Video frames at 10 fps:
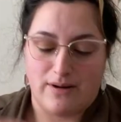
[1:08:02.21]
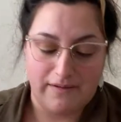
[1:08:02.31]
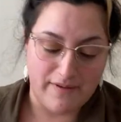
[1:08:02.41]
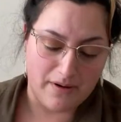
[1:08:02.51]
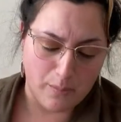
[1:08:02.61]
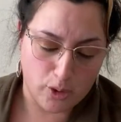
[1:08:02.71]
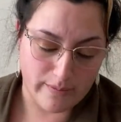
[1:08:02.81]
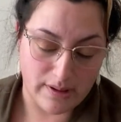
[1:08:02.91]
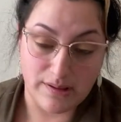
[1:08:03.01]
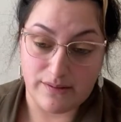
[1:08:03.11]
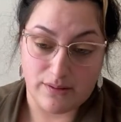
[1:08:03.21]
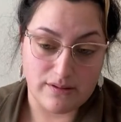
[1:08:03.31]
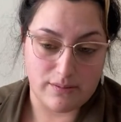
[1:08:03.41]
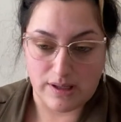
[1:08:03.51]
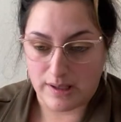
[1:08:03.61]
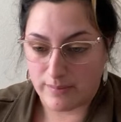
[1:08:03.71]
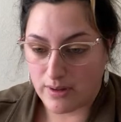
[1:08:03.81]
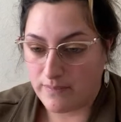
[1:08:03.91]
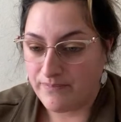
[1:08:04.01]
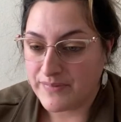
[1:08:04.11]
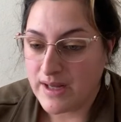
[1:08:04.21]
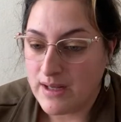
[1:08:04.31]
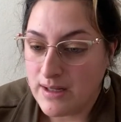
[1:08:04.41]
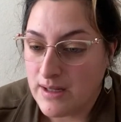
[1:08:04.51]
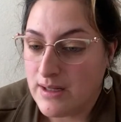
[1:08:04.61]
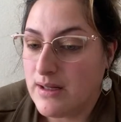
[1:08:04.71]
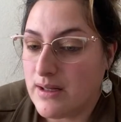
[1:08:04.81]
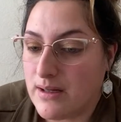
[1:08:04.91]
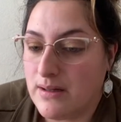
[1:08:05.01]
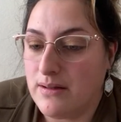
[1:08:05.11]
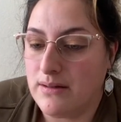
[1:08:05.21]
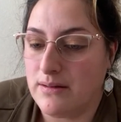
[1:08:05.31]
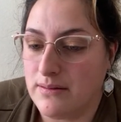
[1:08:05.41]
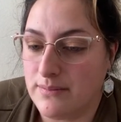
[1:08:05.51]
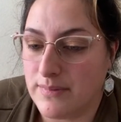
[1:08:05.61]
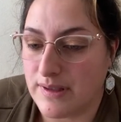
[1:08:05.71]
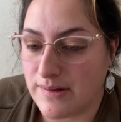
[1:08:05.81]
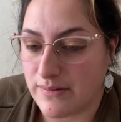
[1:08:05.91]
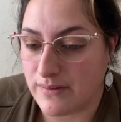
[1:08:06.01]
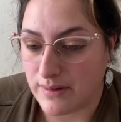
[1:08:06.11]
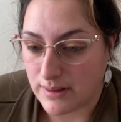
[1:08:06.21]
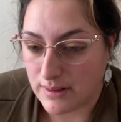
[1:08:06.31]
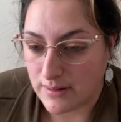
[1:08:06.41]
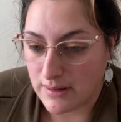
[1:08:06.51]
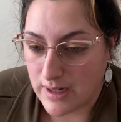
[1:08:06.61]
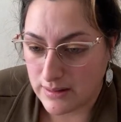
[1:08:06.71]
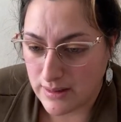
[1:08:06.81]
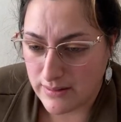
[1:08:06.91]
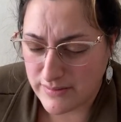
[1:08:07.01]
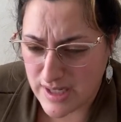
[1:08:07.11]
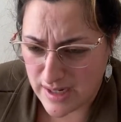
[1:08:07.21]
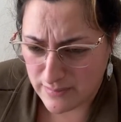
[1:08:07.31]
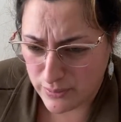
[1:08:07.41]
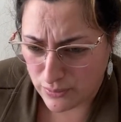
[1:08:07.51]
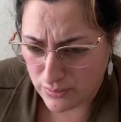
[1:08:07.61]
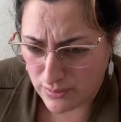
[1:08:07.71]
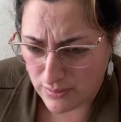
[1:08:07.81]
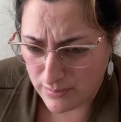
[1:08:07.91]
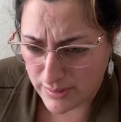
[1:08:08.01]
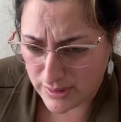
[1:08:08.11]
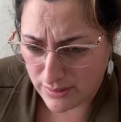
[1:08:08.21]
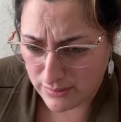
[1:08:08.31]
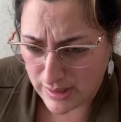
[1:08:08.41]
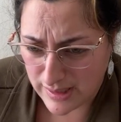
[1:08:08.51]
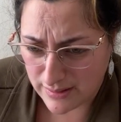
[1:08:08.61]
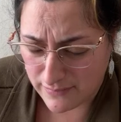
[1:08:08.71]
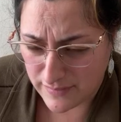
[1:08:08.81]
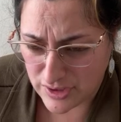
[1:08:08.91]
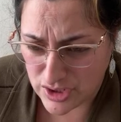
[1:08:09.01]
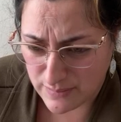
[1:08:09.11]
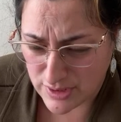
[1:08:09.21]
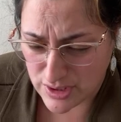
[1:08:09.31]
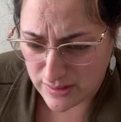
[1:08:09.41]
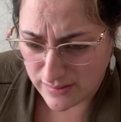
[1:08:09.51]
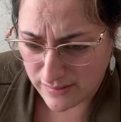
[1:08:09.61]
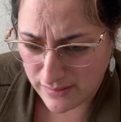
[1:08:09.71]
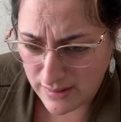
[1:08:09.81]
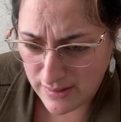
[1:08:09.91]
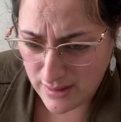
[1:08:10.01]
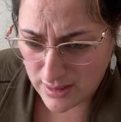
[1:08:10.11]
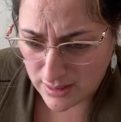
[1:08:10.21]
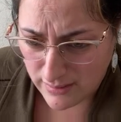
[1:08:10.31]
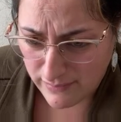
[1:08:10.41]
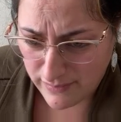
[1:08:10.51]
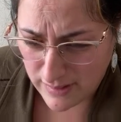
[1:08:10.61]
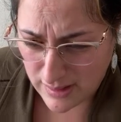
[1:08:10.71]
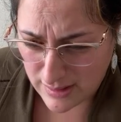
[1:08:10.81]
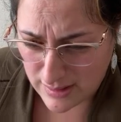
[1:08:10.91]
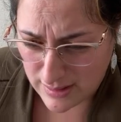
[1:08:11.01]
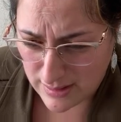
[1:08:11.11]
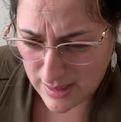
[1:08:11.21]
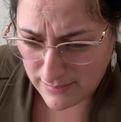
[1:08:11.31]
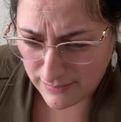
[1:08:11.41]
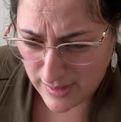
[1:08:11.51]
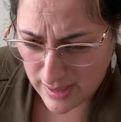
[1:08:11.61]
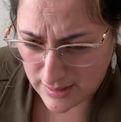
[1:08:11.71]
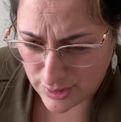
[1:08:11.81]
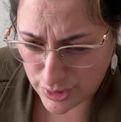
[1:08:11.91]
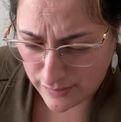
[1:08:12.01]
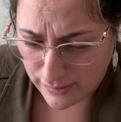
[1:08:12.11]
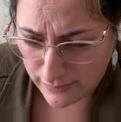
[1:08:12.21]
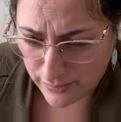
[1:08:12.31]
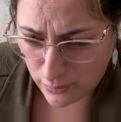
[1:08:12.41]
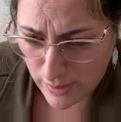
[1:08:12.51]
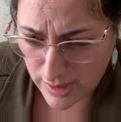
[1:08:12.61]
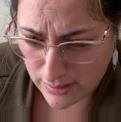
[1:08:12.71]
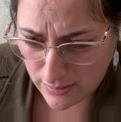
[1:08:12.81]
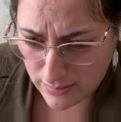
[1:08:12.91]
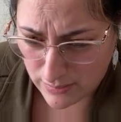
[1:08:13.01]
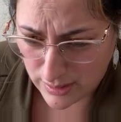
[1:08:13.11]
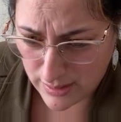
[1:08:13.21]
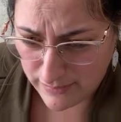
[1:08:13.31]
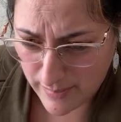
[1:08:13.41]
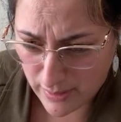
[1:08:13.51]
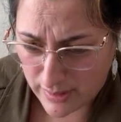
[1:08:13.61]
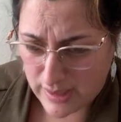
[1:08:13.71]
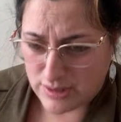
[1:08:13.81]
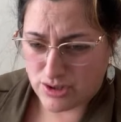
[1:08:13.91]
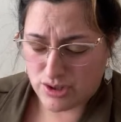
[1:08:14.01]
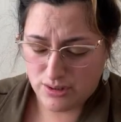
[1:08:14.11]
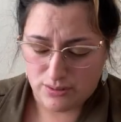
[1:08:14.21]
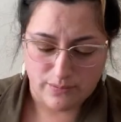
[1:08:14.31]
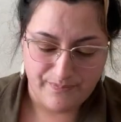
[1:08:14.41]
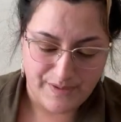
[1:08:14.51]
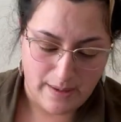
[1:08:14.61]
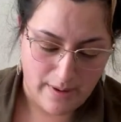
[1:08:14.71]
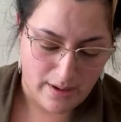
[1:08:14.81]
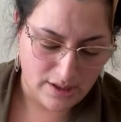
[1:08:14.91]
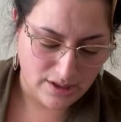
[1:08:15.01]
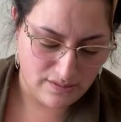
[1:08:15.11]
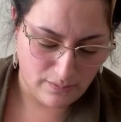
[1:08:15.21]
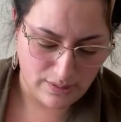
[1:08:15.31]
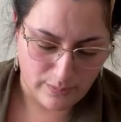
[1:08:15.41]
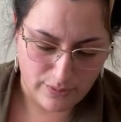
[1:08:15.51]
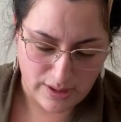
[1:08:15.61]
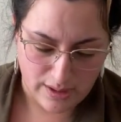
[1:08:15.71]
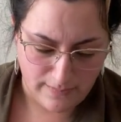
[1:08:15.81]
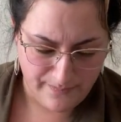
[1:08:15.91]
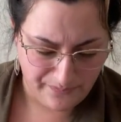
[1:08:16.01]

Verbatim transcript: I'm very morbid, so that's what I think about. Um, let's see. I love Tide Pool, but don't like the fish images. Love the deaf and silver white, though. Love Marrakesh, too. Yeah, Marrakesh is really pretty.